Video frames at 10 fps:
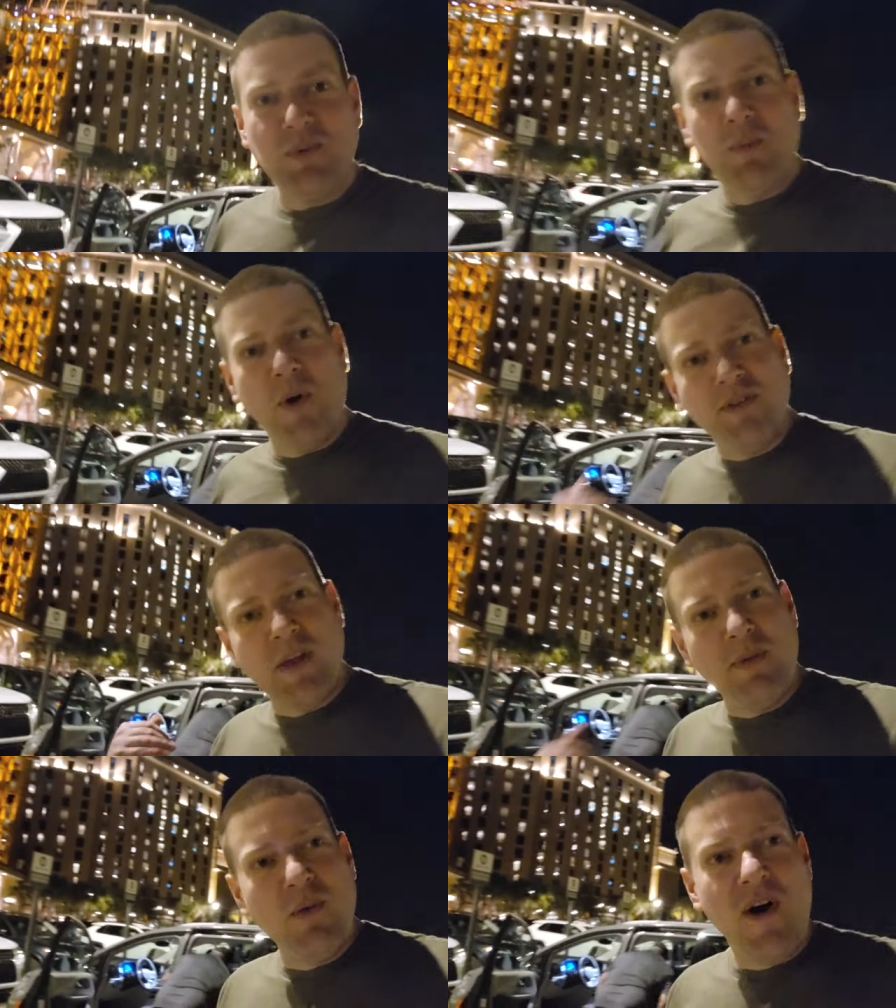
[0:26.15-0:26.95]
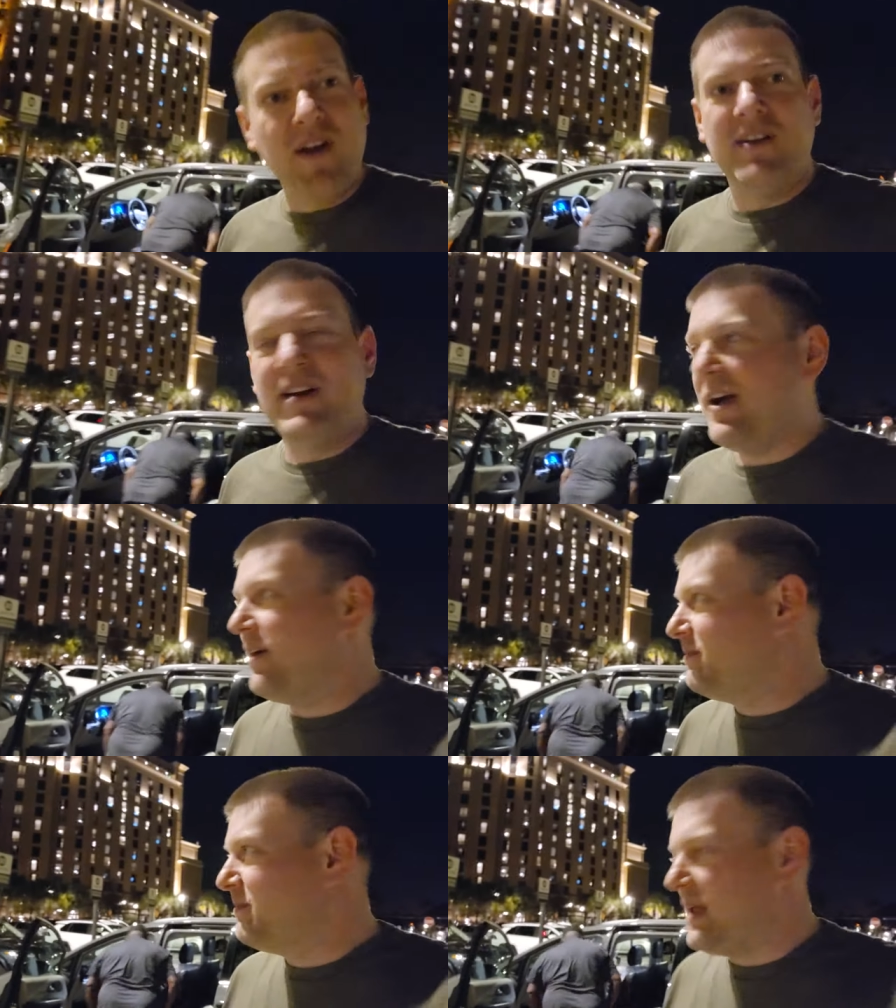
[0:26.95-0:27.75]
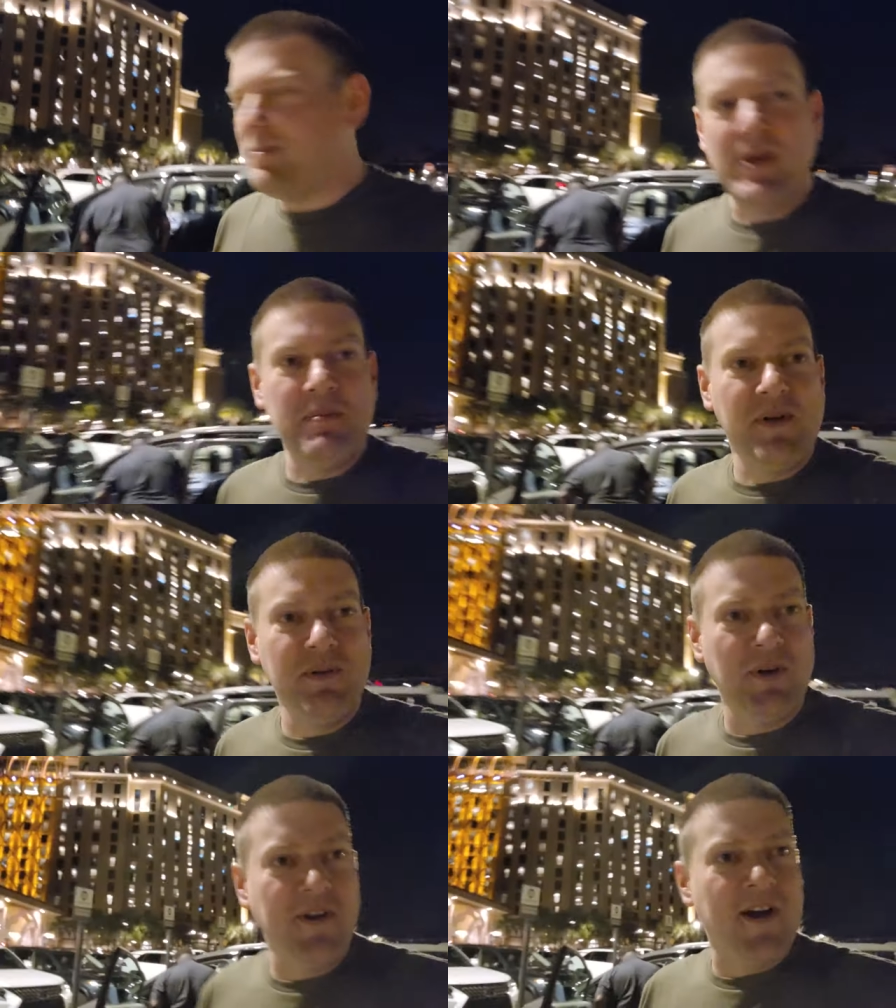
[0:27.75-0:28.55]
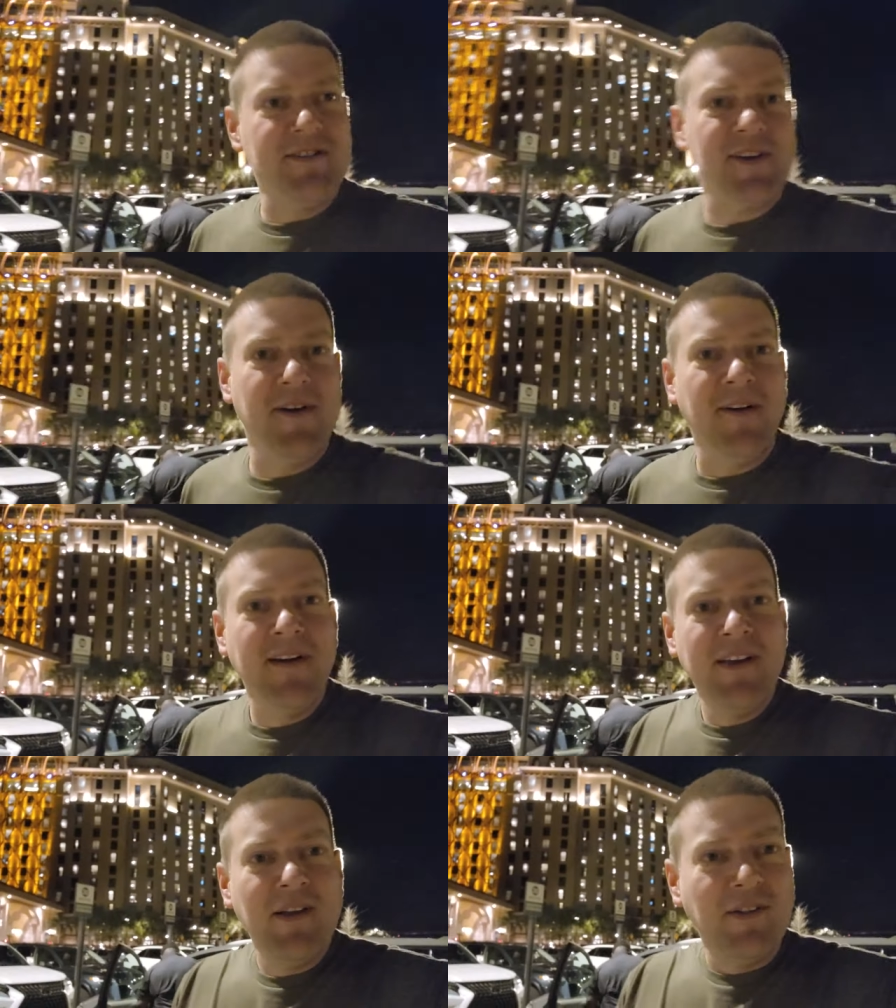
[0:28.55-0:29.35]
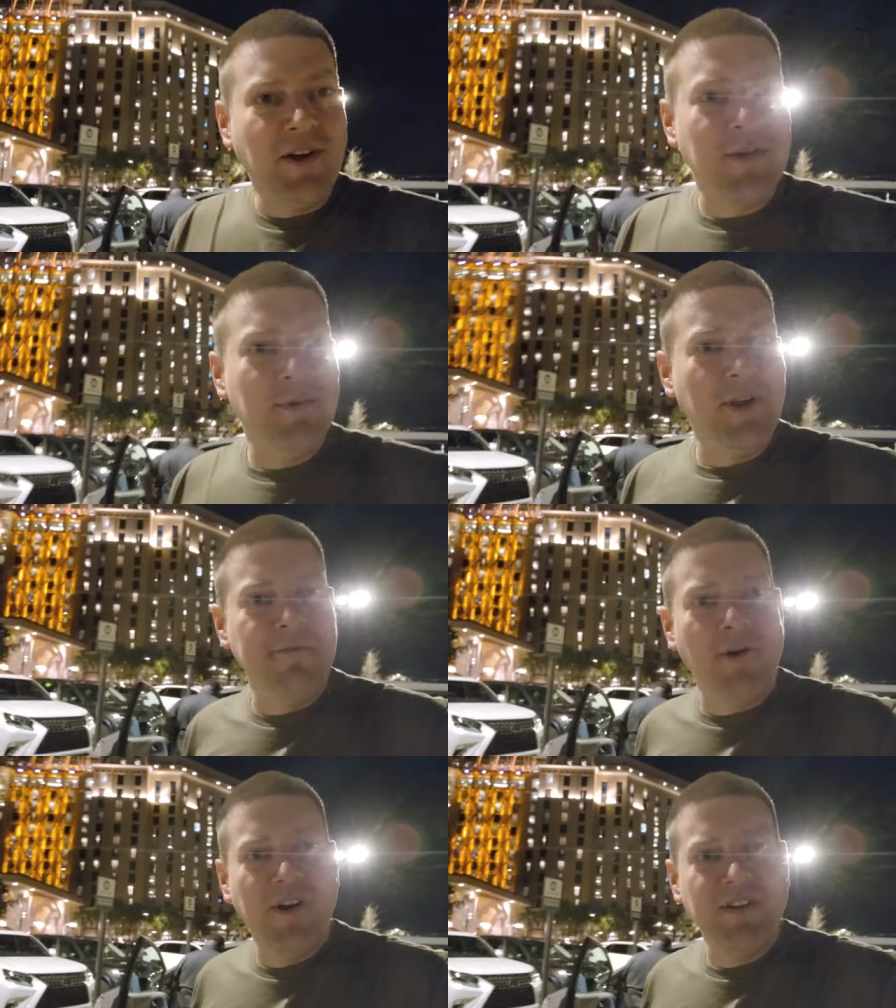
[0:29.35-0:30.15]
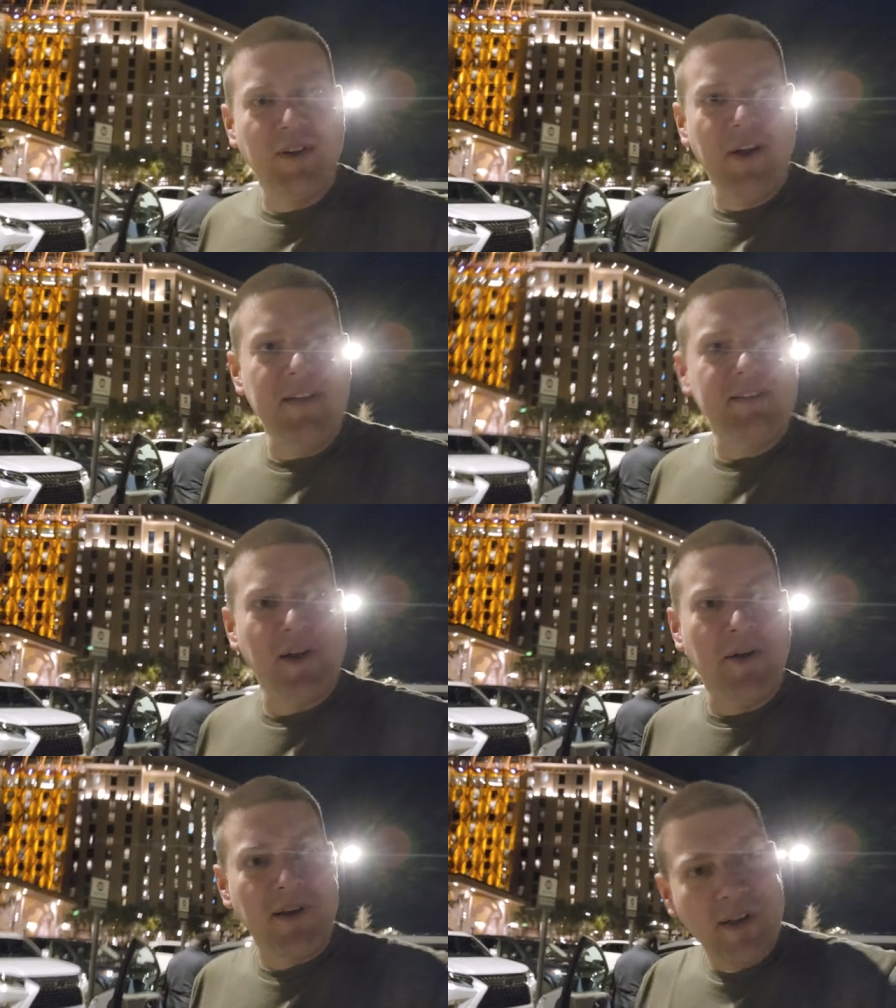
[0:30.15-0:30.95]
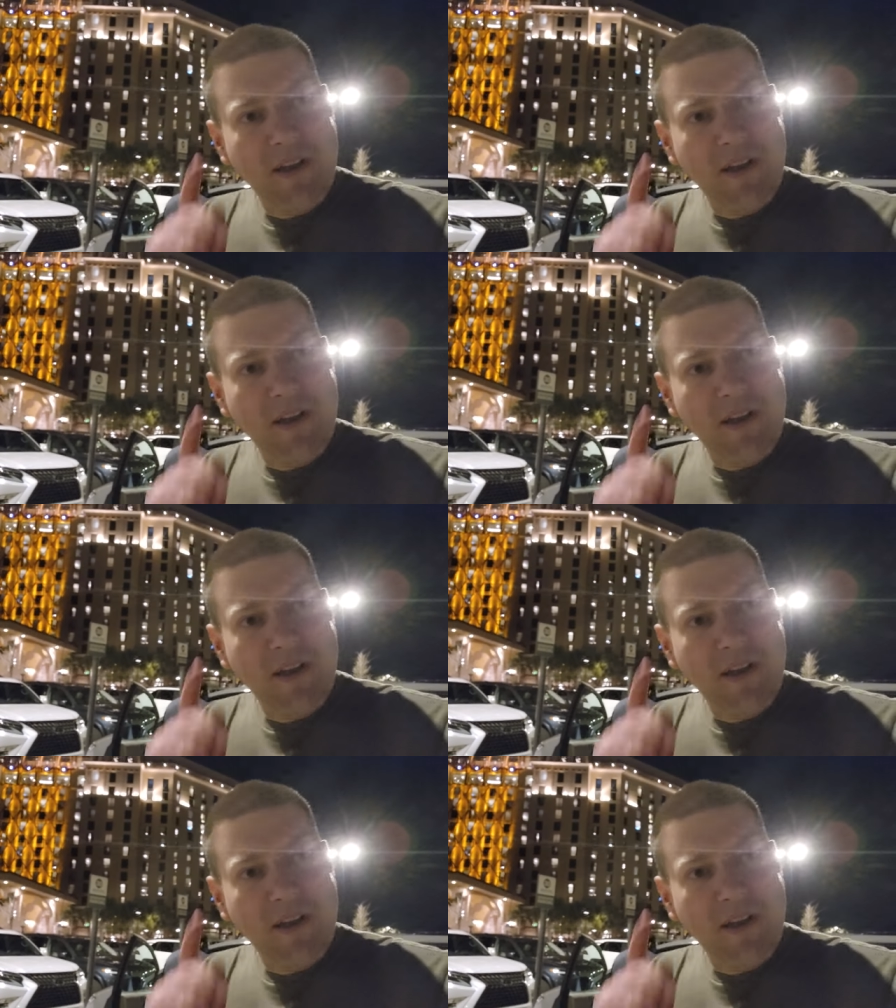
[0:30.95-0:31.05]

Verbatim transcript: We're both going to be walking around, meeting people and whatnot. So looking really forward to it. So